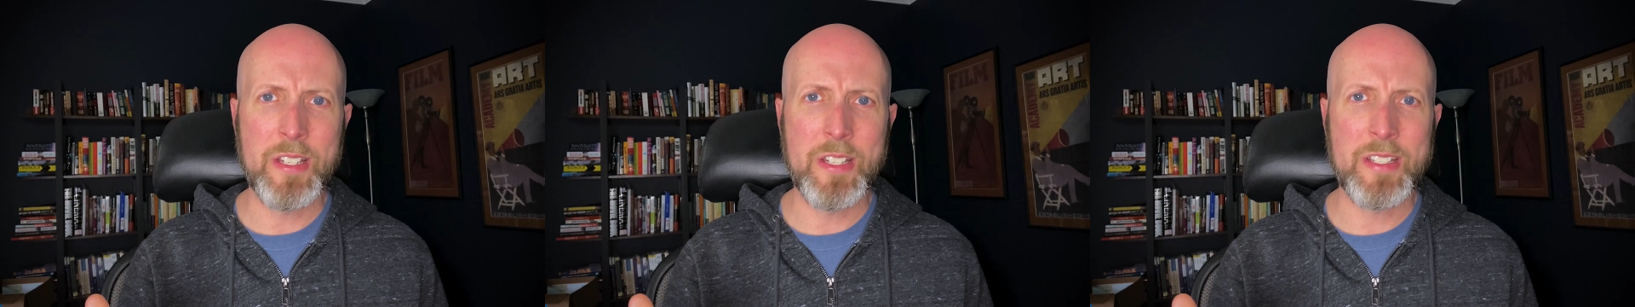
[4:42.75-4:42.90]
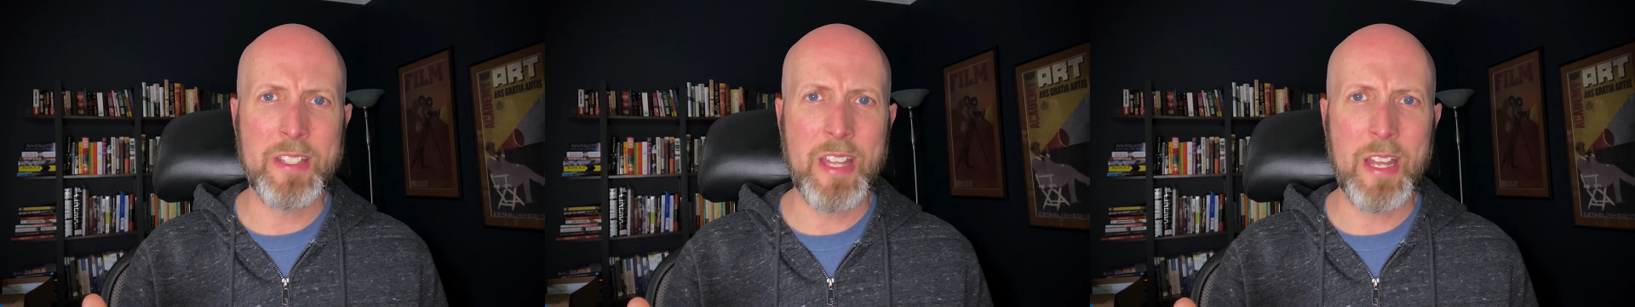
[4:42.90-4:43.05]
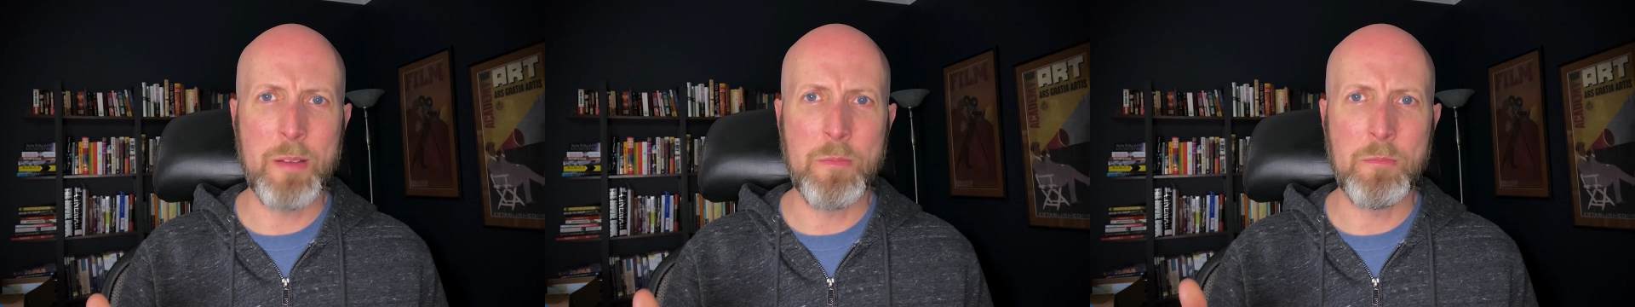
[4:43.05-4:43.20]

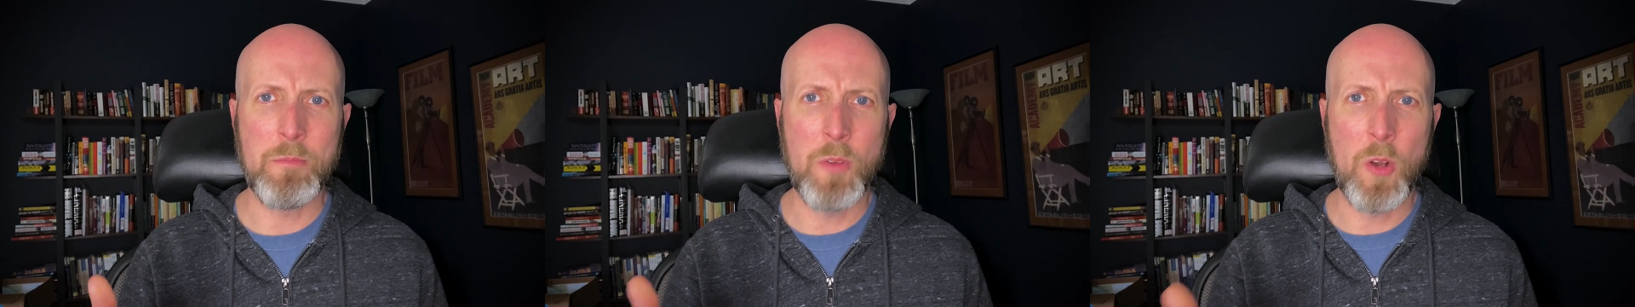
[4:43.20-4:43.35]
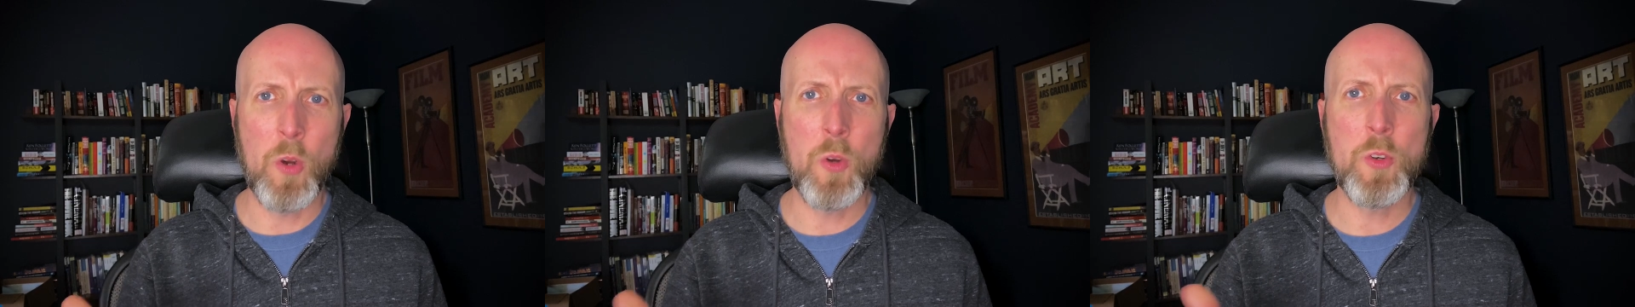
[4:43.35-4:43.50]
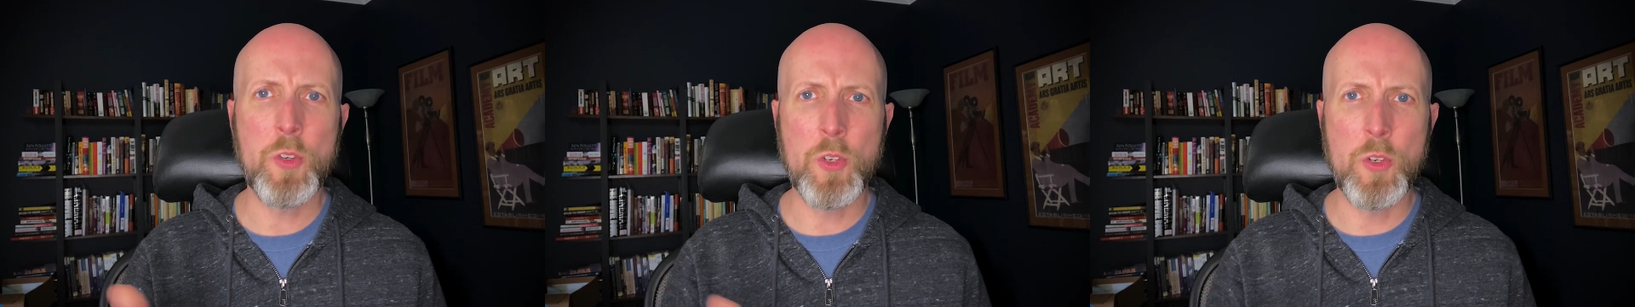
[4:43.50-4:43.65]
it's that
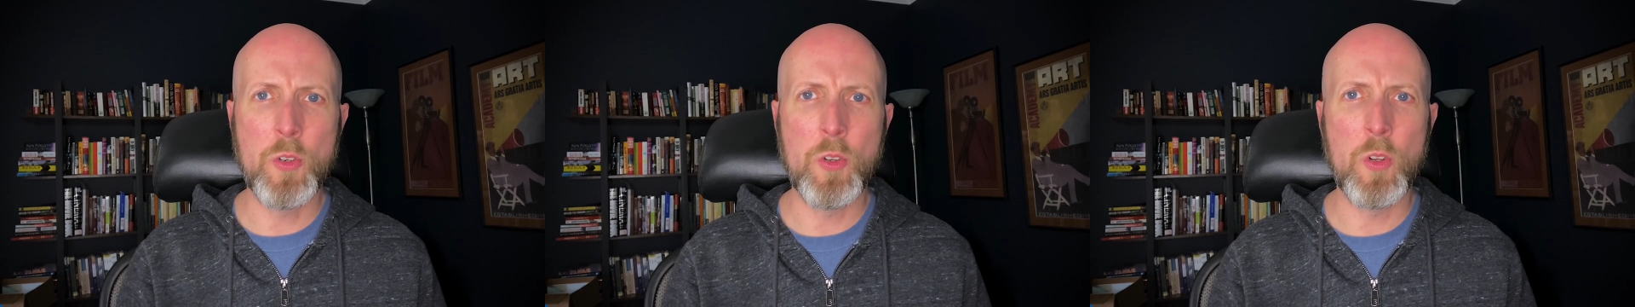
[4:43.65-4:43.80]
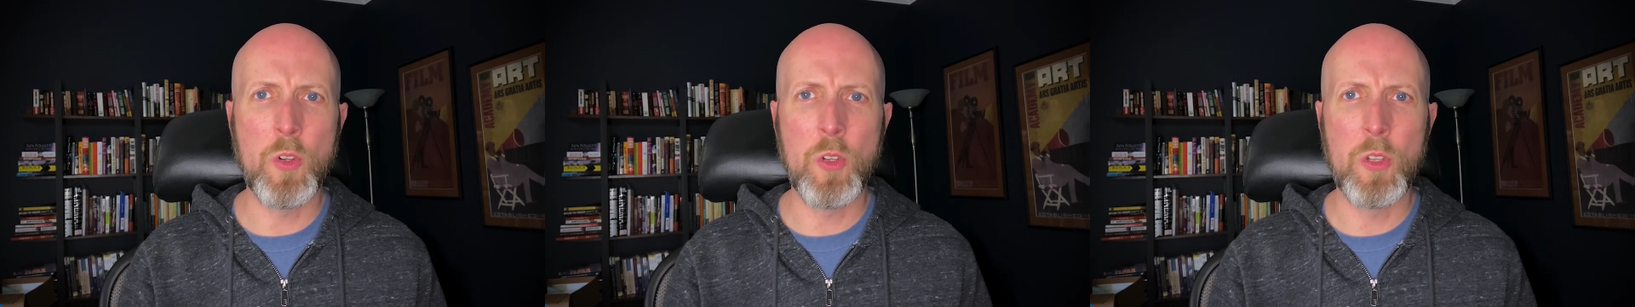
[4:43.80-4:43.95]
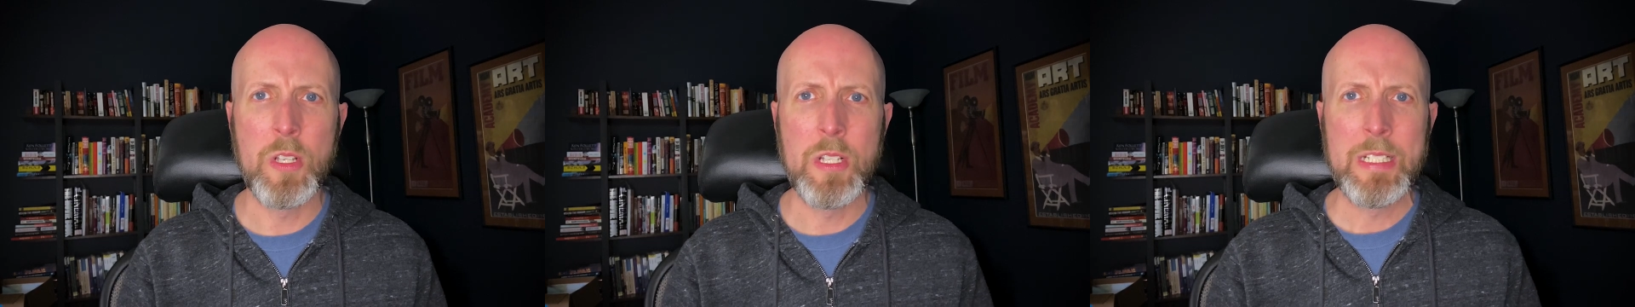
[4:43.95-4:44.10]

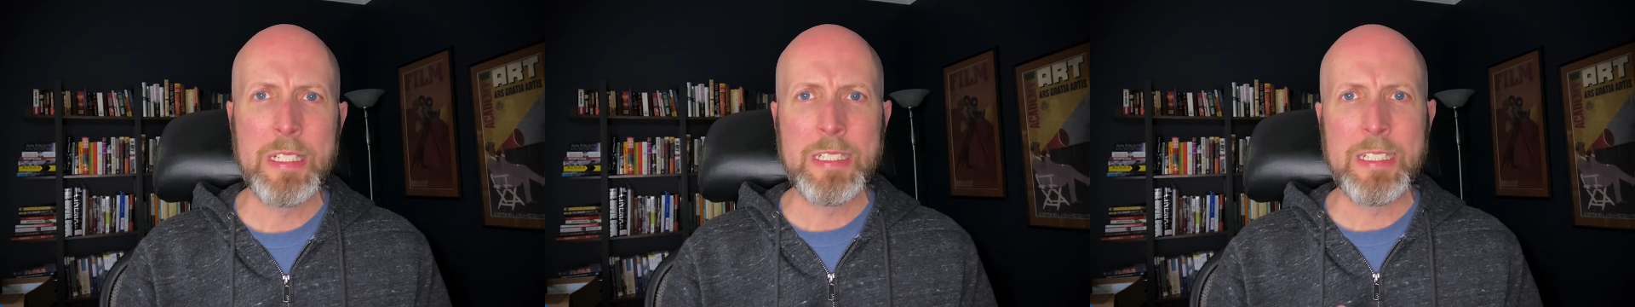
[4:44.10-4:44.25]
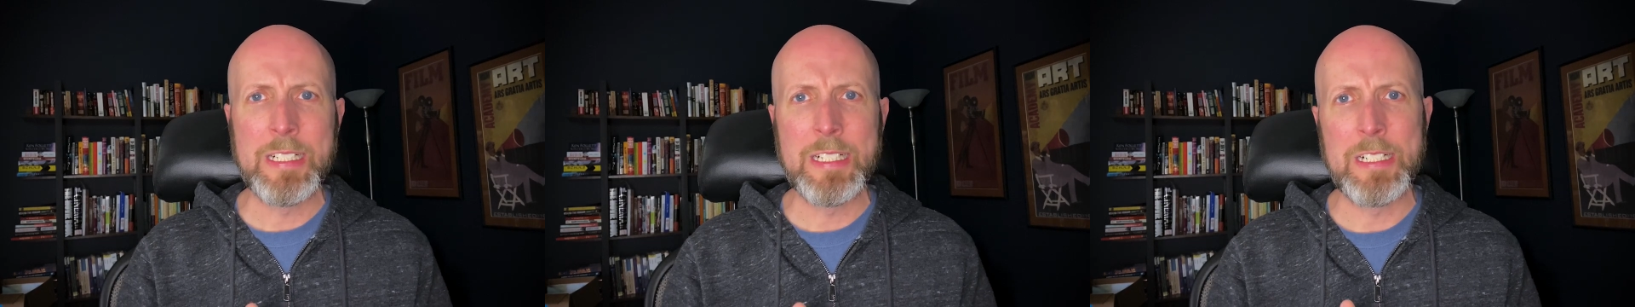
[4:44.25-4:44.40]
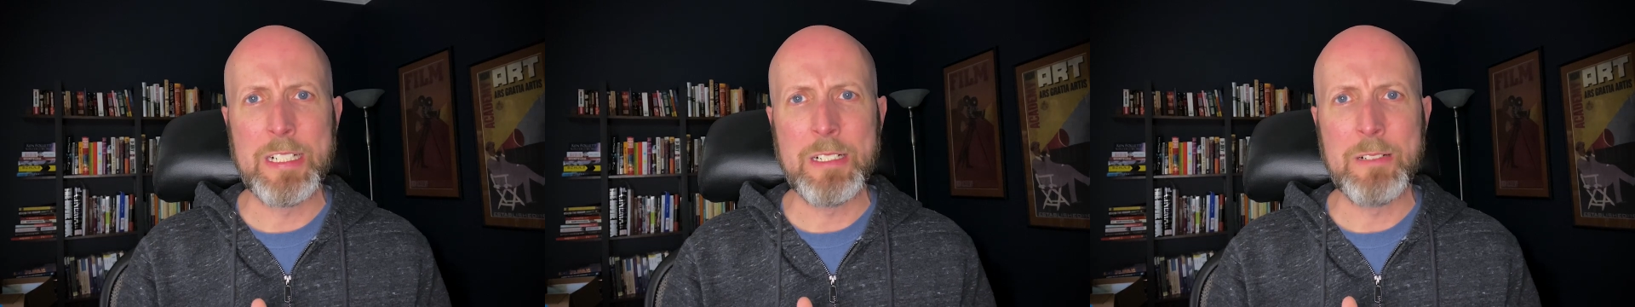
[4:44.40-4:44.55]
emotional
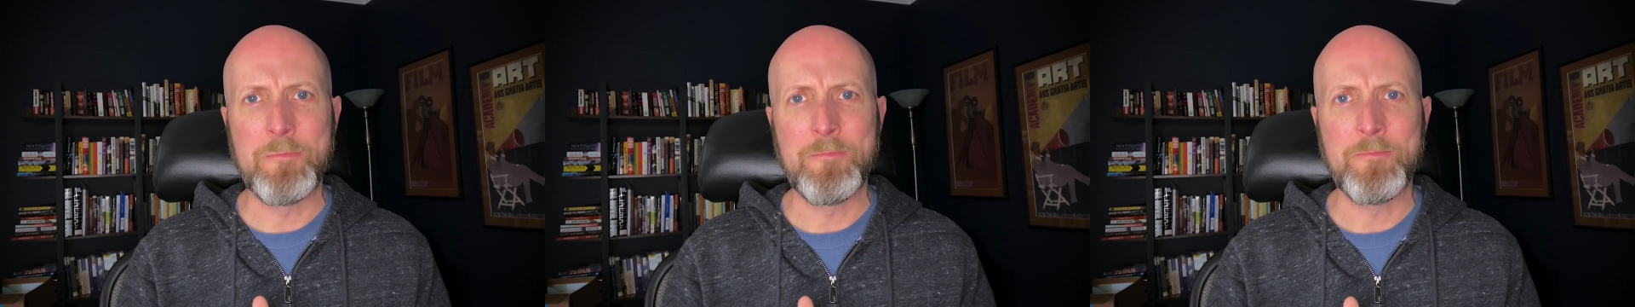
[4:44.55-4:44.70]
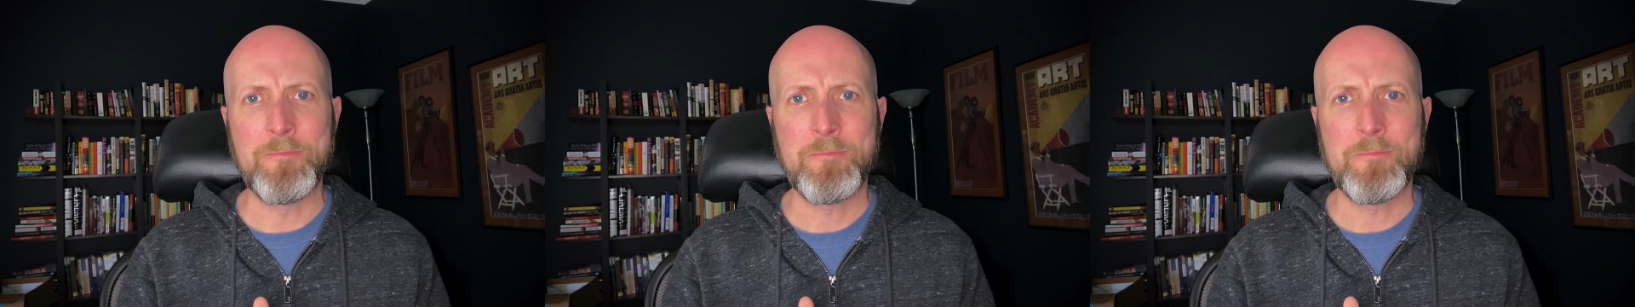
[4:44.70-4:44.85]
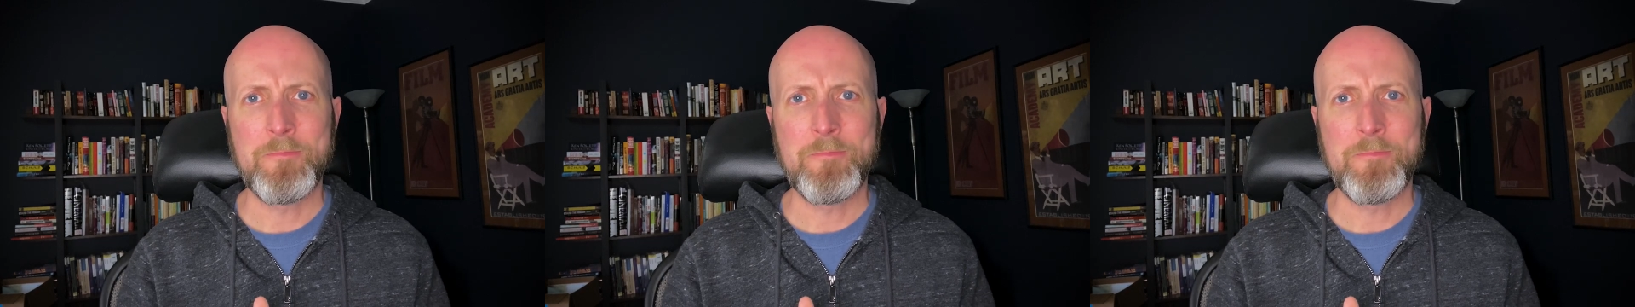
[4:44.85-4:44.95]
um,